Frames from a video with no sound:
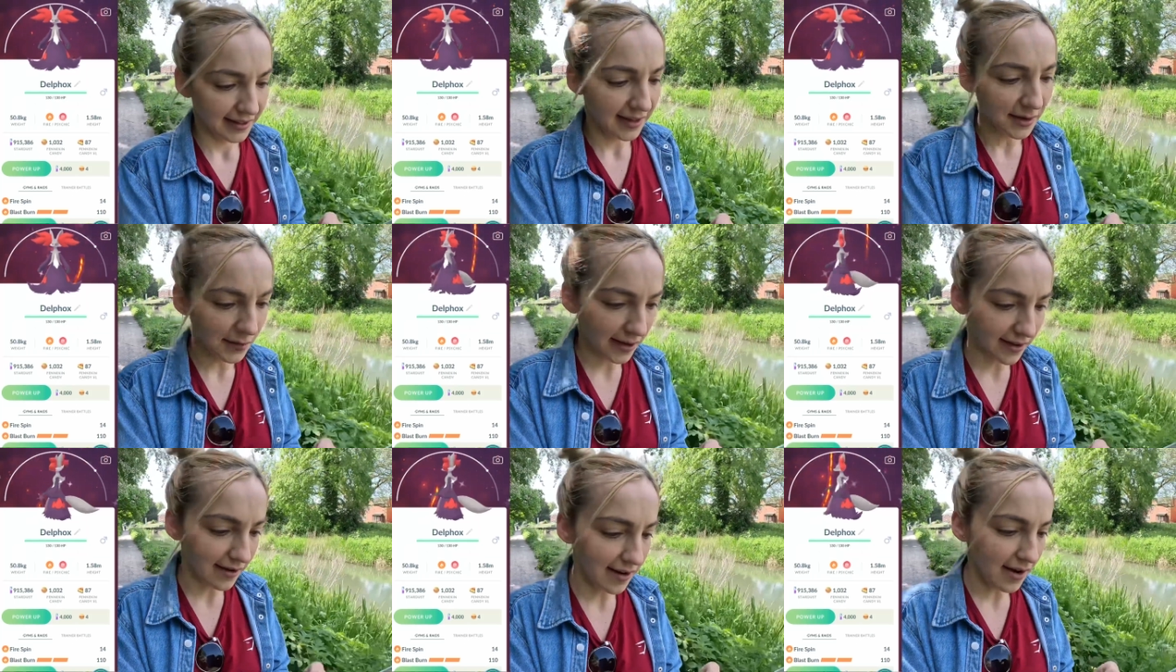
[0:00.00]
there we
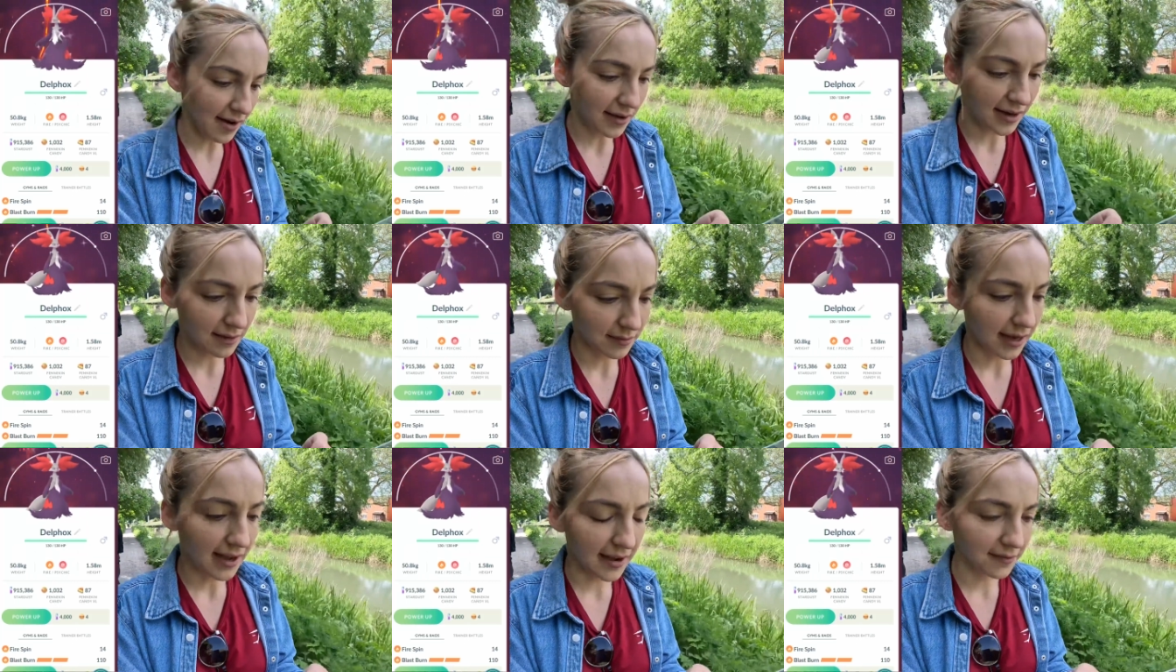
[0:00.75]
go. Here
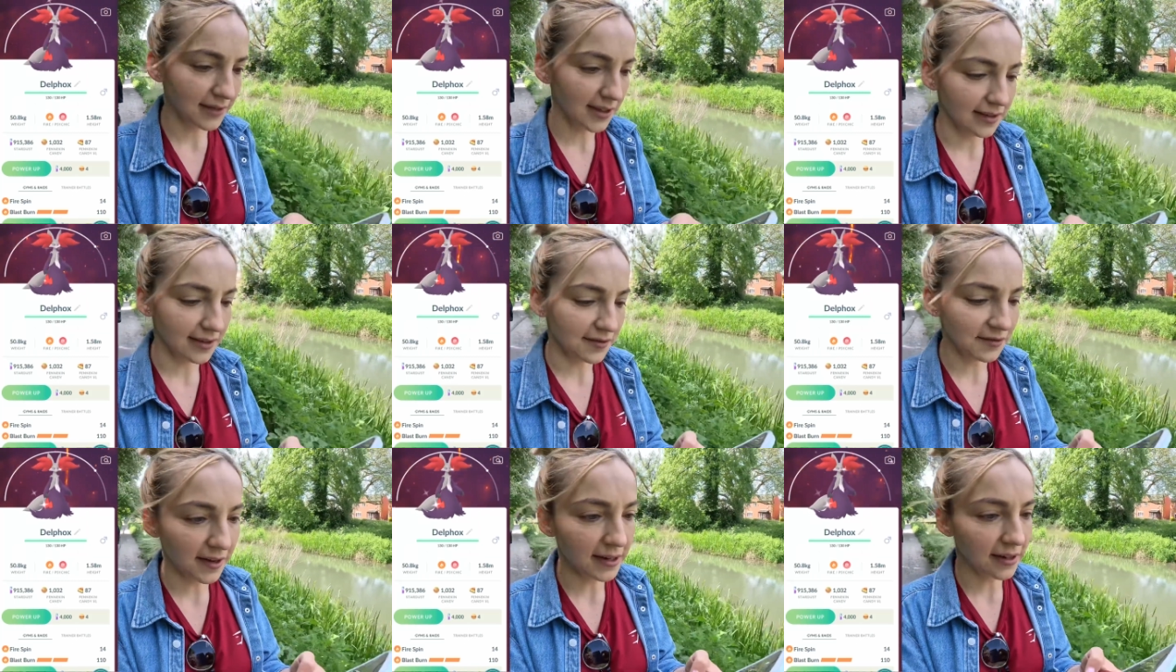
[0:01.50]
we have the
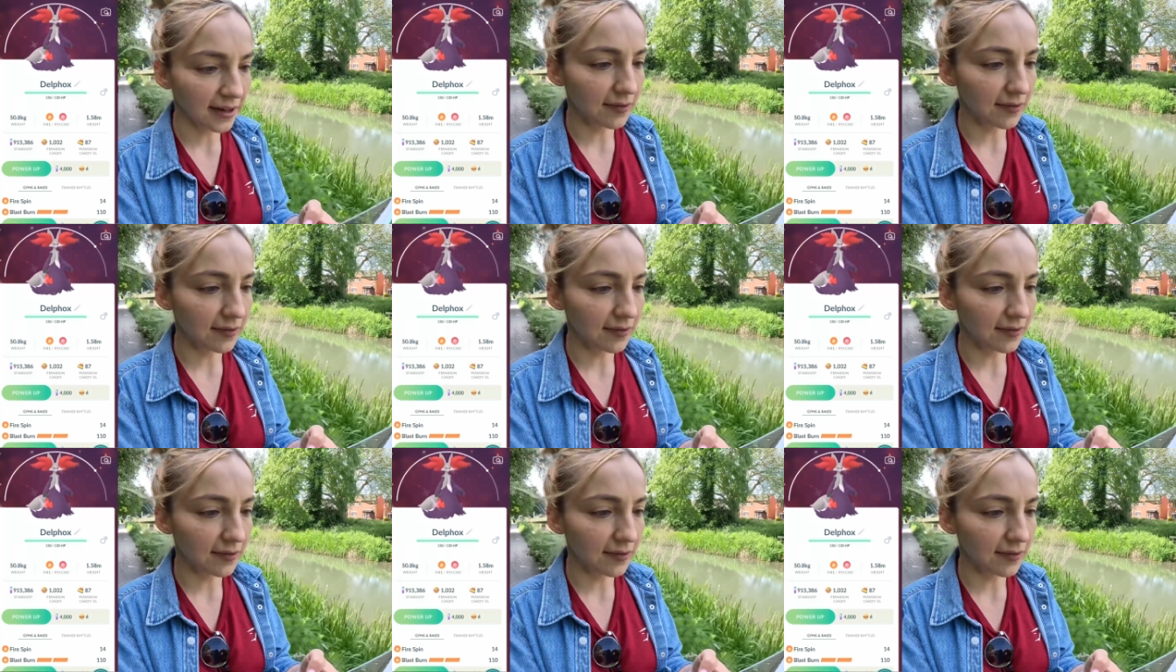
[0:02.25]
final